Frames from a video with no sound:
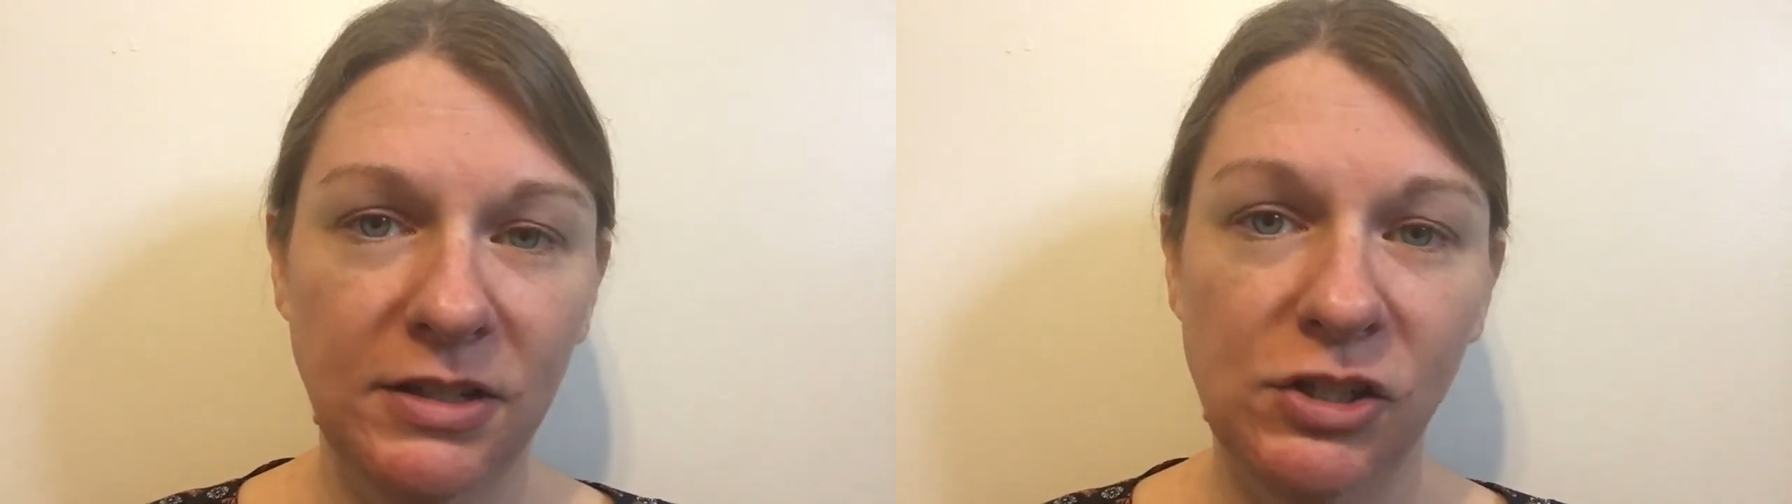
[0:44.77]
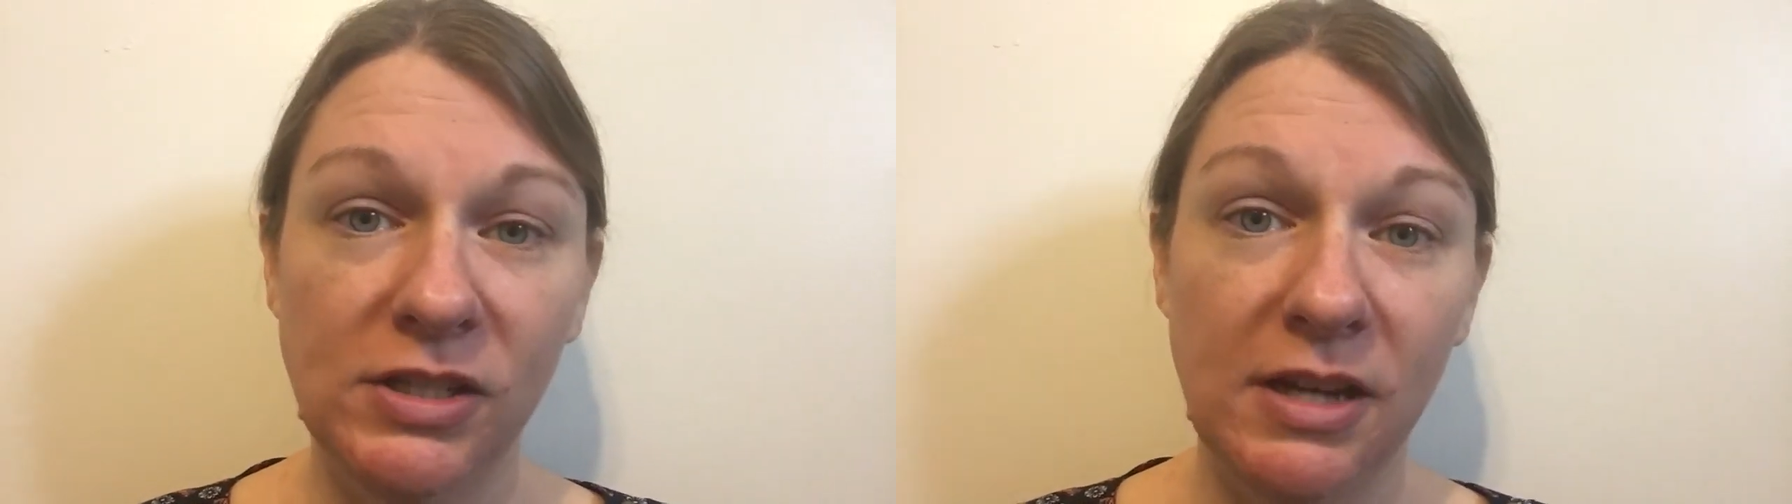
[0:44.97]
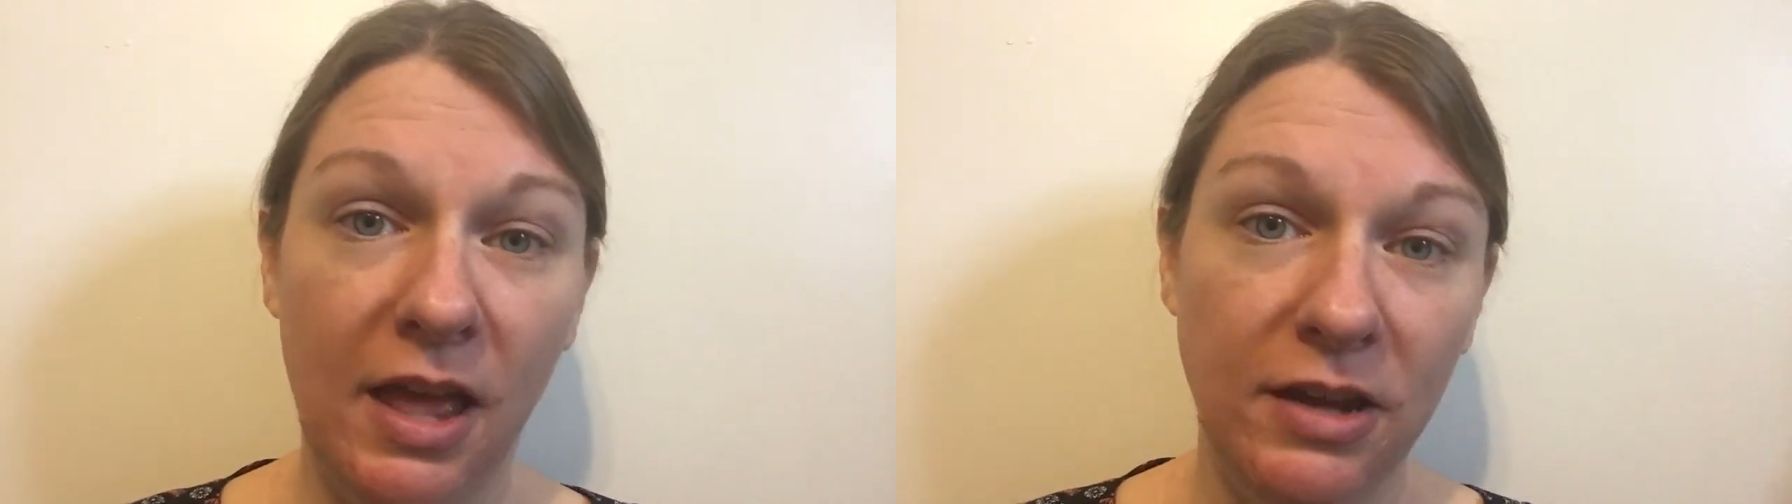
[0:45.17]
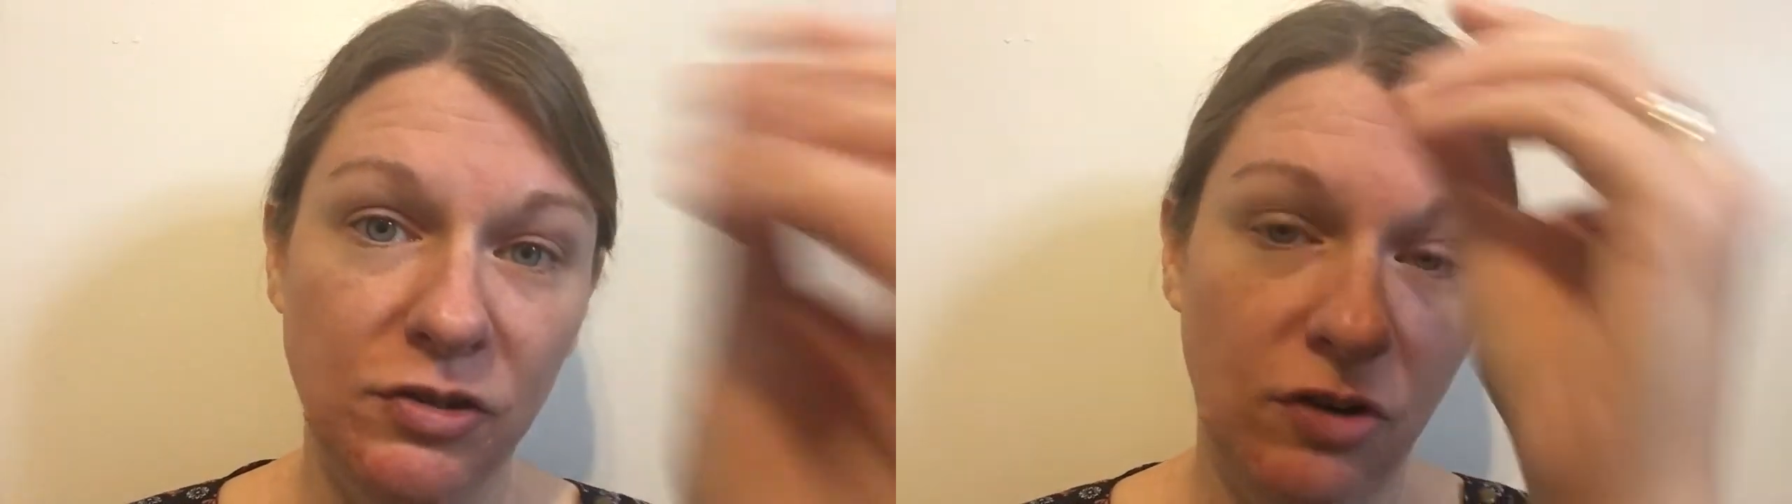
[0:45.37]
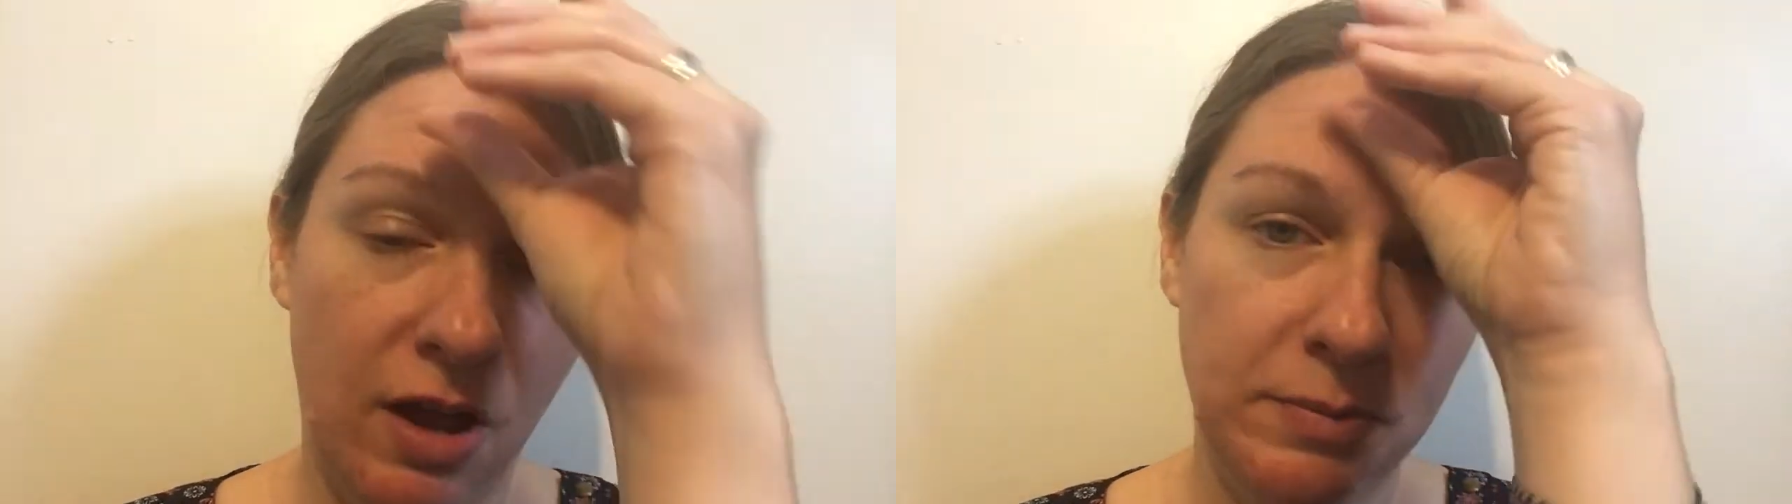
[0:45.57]
It's just an egg
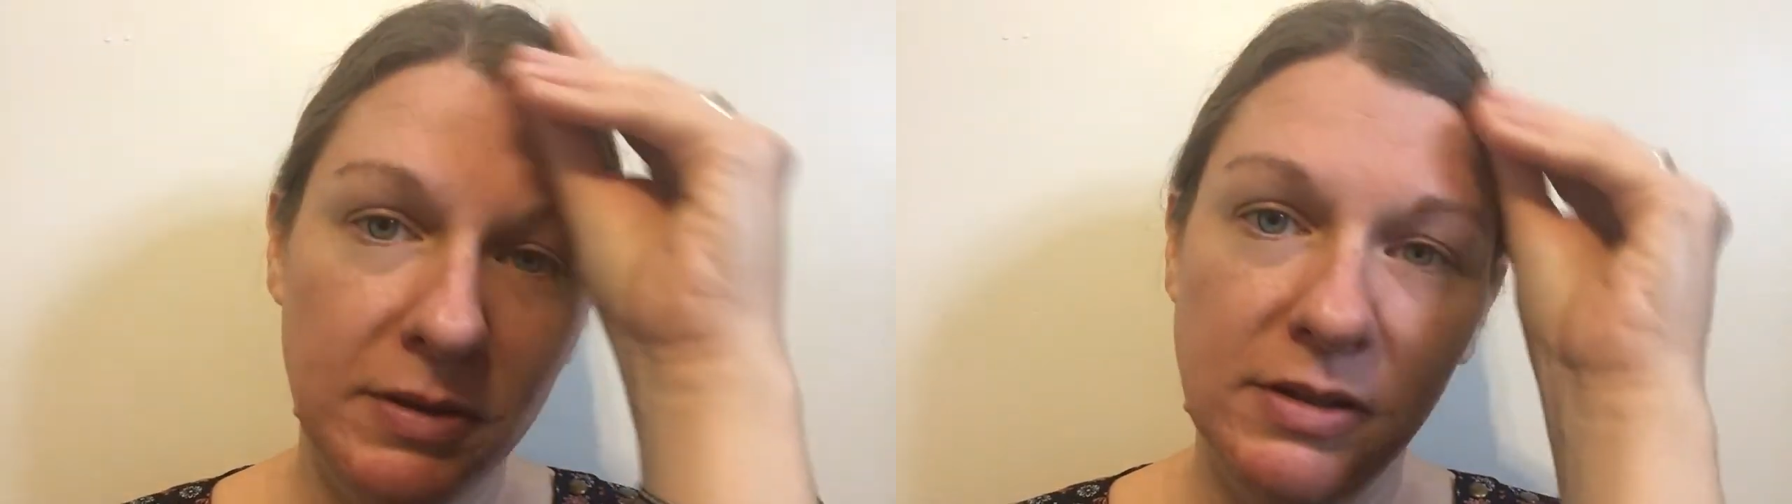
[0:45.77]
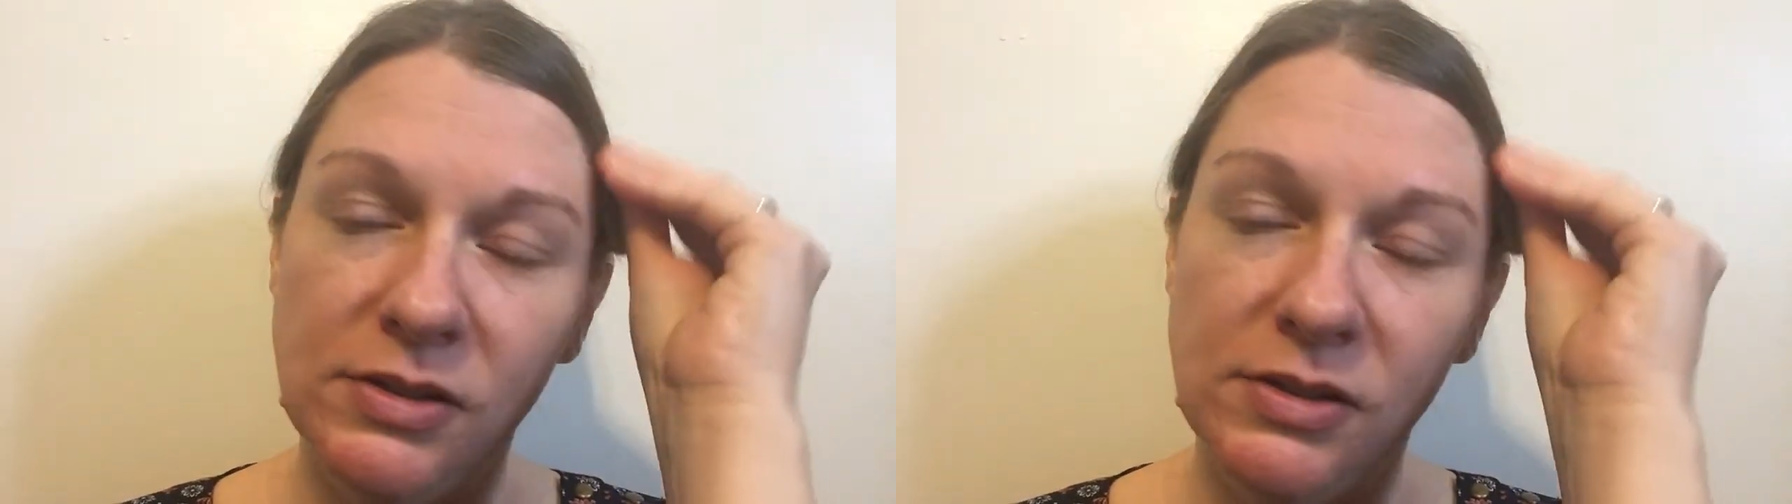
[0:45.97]
drop.